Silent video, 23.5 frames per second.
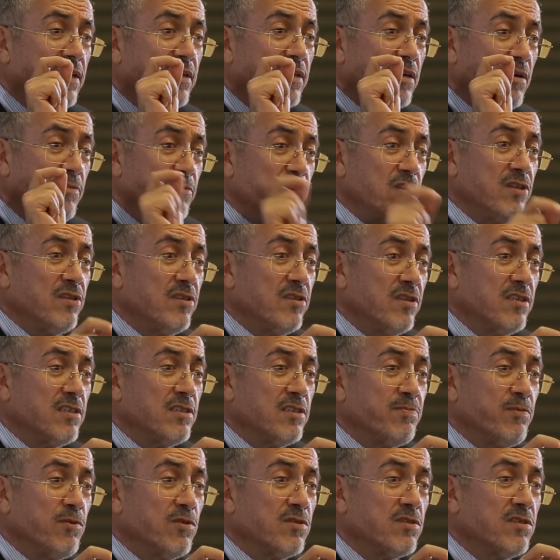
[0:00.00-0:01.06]
community
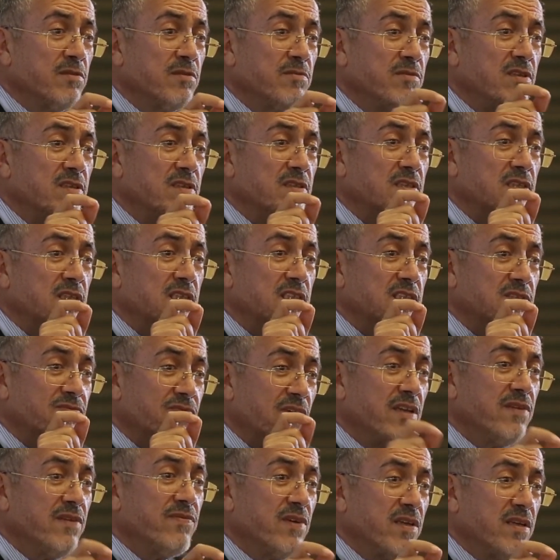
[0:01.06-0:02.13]
responsibility is
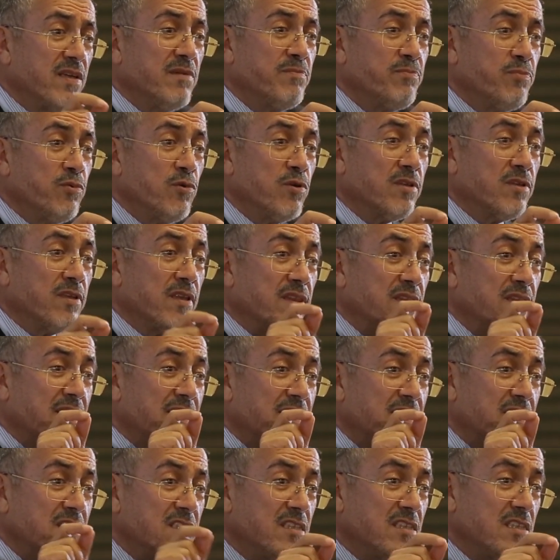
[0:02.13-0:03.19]
very, very important.
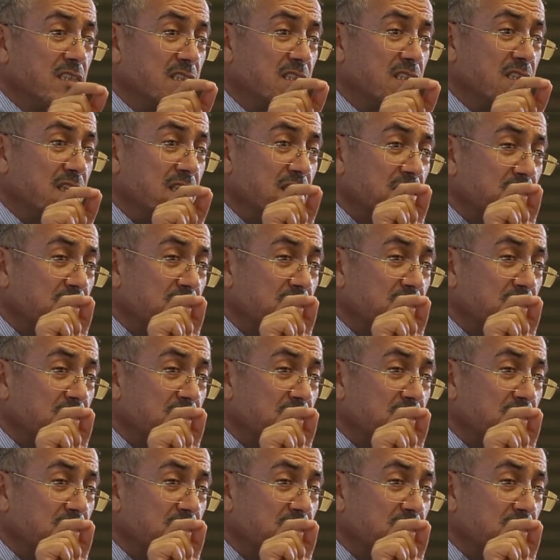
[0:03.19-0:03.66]
This is